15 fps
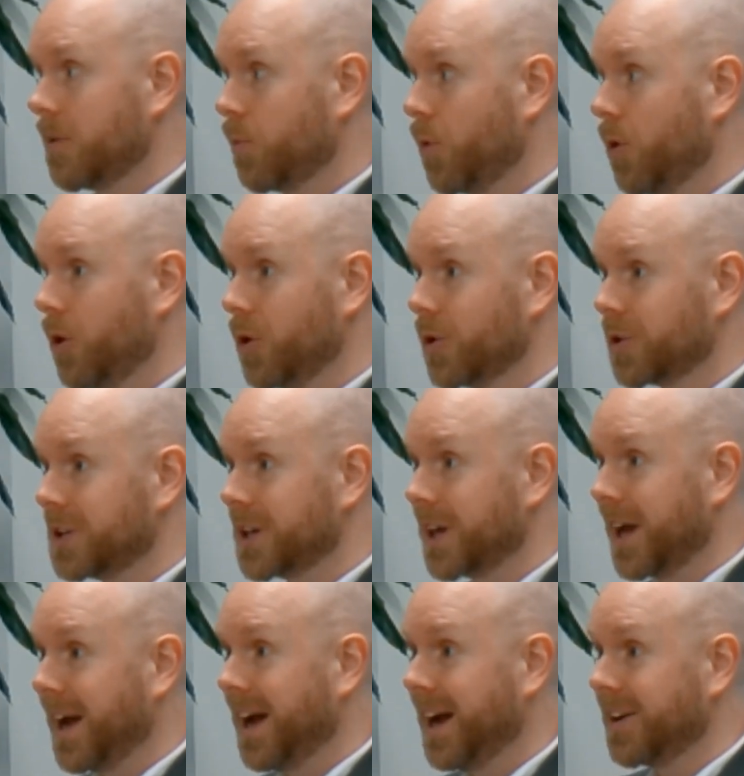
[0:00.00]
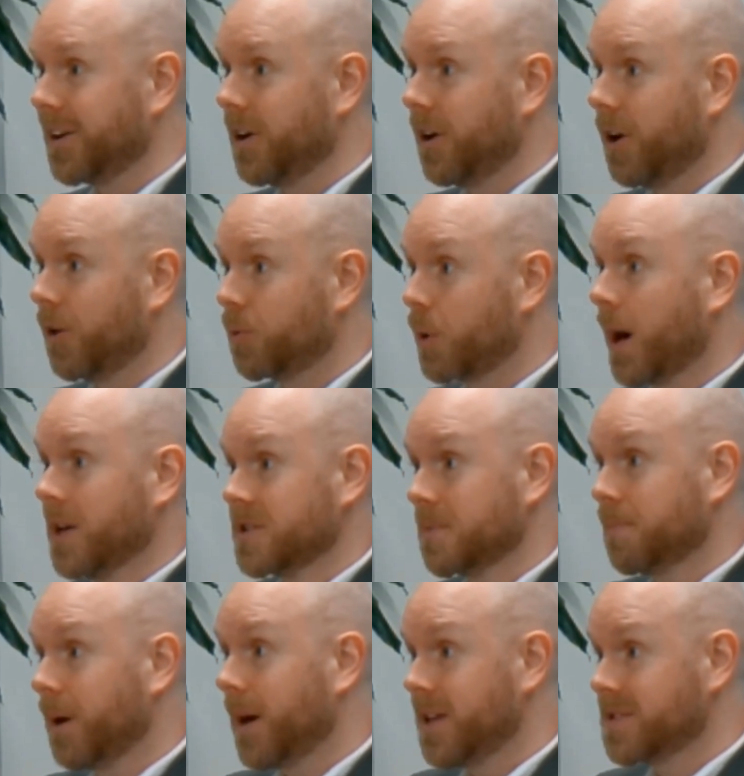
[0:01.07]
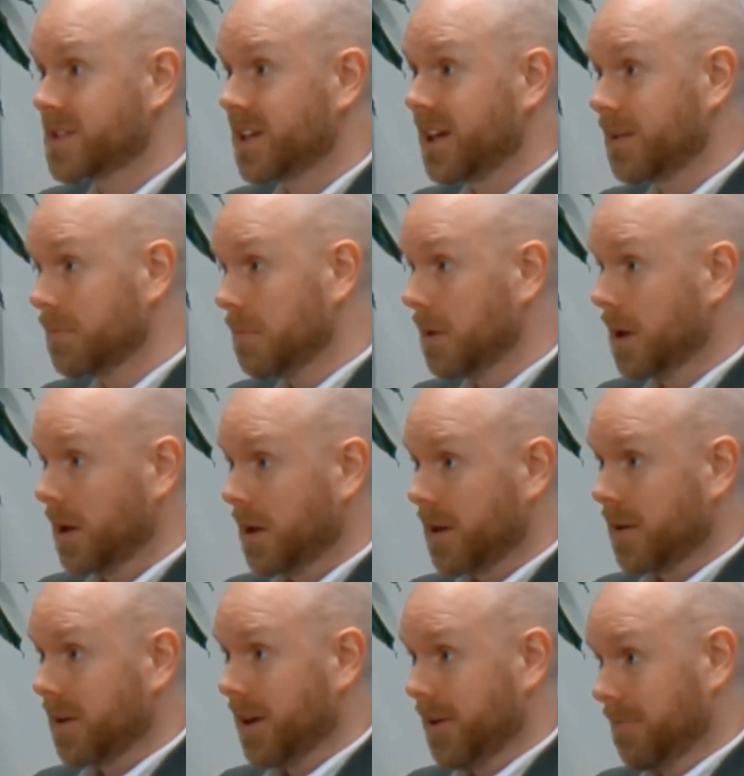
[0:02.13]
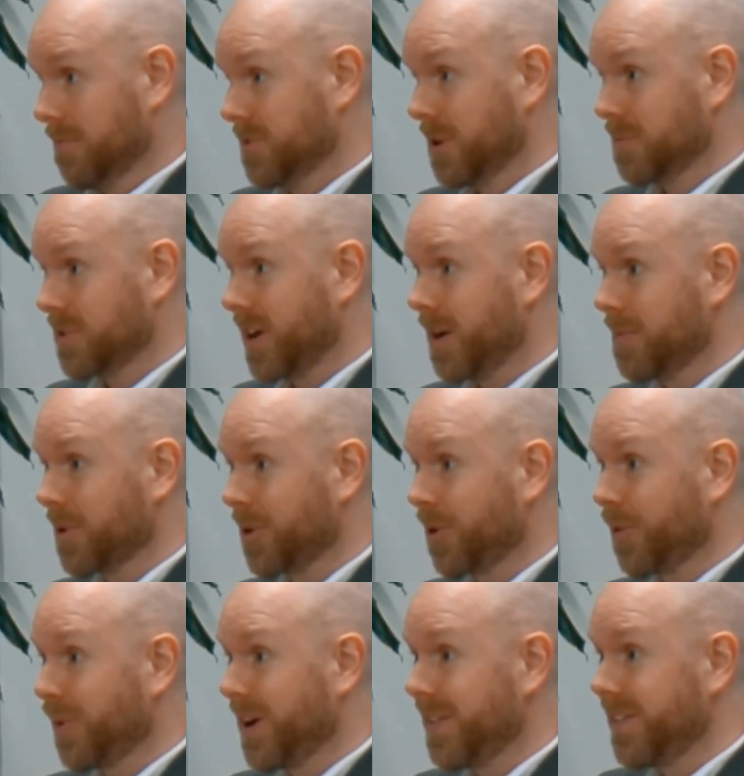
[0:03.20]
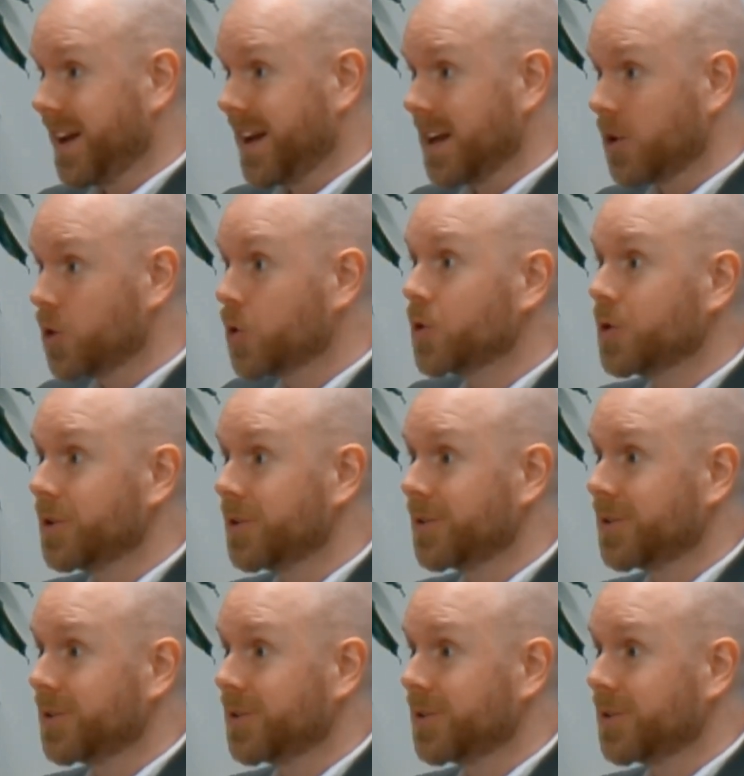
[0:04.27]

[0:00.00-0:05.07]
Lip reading: were looking at a right to buy scheme some time ago where they couldn't